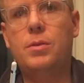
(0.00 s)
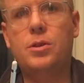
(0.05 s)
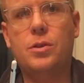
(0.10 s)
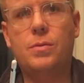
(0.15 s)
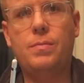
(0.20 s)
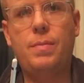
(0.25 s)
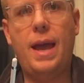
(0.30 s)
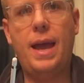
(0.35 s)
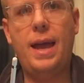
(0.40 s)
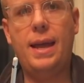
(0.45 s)
put
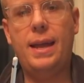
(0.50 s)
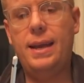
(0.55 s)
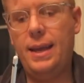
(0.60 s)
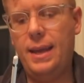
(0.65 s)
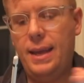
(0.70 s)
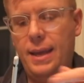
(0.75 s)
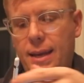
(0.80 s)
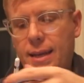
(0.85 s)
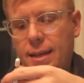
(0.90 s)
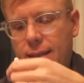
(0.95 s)
your pen
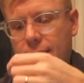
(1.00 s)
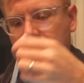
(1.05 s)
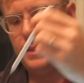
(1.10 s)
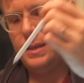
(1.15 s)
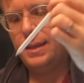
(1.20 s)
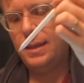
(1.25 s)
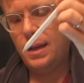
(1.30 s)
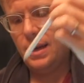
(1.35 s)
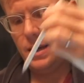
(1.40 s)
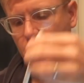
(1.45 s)
in it,
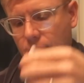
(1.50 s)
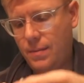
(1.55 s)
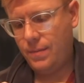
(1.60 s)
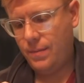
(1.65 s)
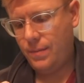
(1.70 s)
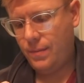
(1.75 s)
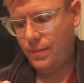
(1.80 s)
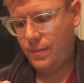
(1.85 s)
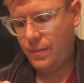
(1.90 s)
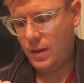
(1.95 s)
um,
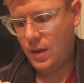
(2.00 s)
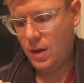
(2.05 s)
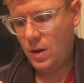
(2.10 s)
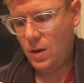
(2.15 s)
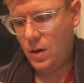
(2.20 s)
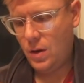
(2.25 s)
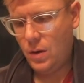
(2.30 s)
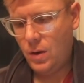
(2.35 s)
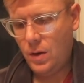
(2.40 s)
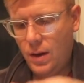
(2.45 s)

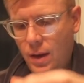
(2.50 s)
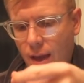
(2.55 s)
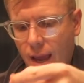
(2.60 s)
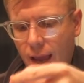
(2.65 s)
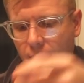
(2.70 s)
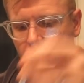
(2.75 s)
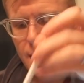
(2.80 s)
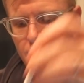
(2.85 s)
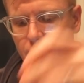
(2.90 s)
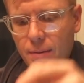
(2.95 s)

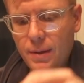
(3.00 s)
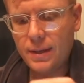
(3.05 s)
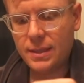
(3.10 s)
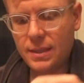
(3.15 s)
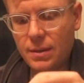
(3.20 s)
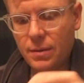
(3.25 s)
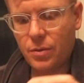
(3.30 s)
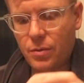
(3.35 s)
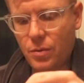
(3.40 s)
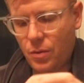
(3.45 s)
and a place
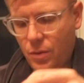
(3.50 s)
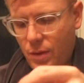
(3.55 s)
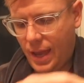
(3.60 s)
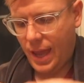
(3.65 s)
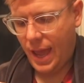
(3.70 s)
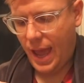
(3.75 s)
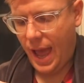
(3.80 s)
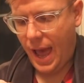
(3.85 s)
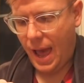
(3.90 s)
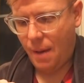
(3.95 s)
to throw the
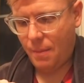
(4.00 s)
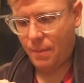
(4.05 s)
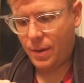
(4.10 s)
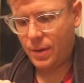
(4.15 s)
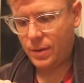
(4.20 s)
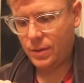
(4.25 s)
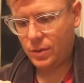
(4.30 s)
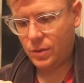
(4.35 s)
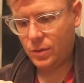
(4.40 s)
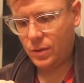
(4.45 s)
cap,
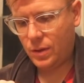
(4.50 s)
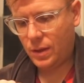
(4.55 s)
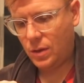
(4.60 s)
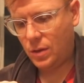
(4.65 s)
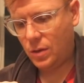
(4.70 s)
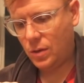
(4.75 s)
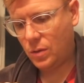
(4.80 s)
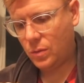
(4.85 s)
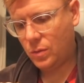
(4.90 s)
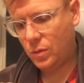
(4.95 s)
so like
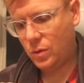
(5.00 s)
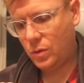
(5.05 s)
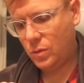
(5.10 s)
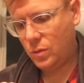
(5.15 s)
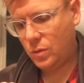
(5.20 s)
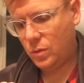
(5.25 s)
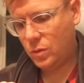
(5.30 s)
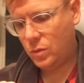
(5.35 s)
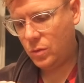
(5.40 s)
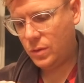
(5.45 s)
you don't you
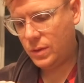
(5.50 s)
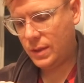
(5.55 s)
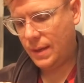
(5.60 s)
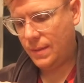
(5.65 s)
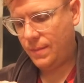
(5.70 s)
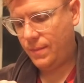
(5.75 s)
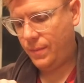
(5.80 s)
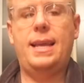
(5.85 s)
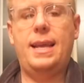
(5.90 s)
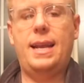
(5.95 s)
lose
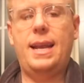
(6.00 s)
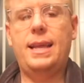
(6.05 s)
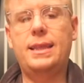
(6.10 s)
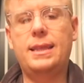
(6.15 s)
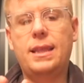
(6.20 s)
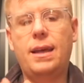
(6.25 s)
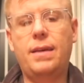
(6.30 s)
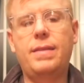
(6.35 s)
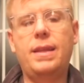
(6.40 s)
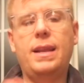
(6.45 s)
it. And I
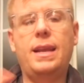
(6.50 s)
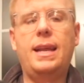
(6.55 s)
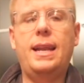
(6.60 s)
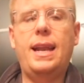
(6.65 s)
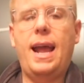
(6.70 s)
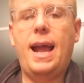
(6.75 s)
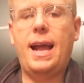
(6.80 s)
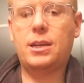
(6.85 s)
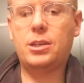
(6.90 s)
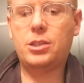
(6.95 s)
love that it
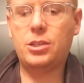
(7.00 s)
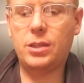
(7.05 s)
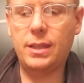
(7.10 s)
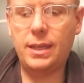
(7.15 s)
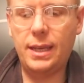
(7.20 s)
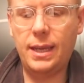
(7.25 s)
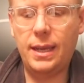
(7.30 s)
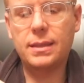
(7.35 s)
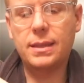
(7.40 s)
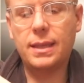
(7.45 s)

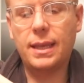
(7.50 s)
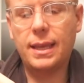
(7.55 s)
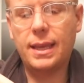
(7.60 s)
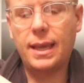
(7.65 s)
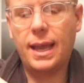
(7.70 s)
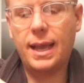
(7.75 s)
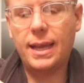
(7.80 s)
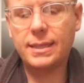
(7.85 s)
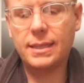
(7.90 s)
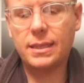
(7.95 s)
actually like
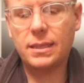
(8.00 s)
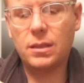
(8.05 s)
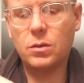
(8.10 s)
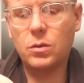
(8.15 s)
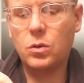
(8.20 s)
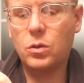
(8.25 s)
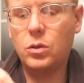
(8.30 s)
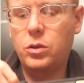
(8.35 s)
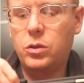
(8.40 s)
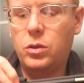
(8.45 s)
has a
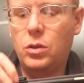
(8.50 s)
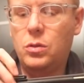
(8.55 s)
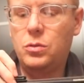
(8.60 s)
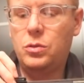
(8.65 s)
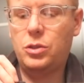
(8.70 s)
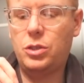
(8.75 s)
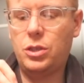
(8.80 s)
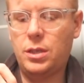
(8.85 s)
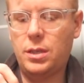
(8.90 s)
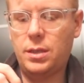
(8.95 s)
little
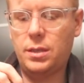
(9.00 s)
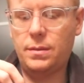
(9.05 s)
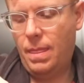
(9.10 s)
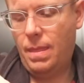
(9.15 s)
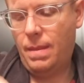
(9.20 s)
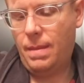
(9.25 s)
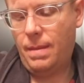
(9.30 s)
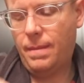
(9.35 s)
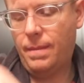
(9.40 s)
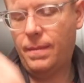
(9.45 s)
closure
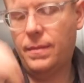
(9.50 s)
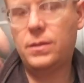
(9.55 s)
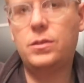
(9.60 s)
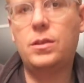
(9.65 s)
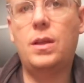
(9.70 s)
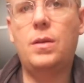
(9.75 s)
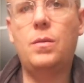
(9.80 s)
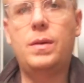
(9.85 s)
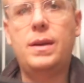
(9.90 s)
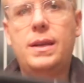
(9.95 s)

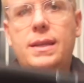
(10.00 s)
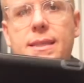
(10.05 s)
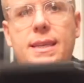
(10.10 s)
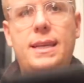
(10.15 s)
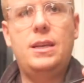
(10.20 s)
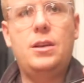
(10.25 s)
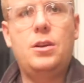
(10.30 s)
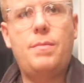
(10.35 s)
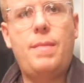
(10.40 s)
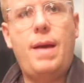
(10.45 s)
so that when it's
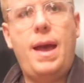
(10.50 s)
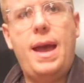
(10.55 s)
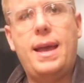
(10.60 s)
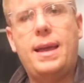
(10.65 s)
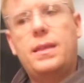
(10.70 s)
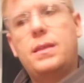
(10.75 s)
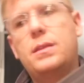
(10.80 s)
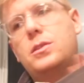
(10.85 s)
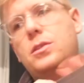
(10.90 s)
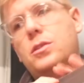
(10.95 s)
in your
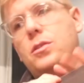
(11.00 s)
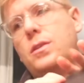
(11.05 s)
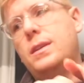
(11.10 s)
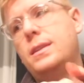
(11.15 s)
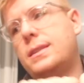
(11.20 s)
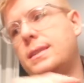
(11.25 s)
bag, the screen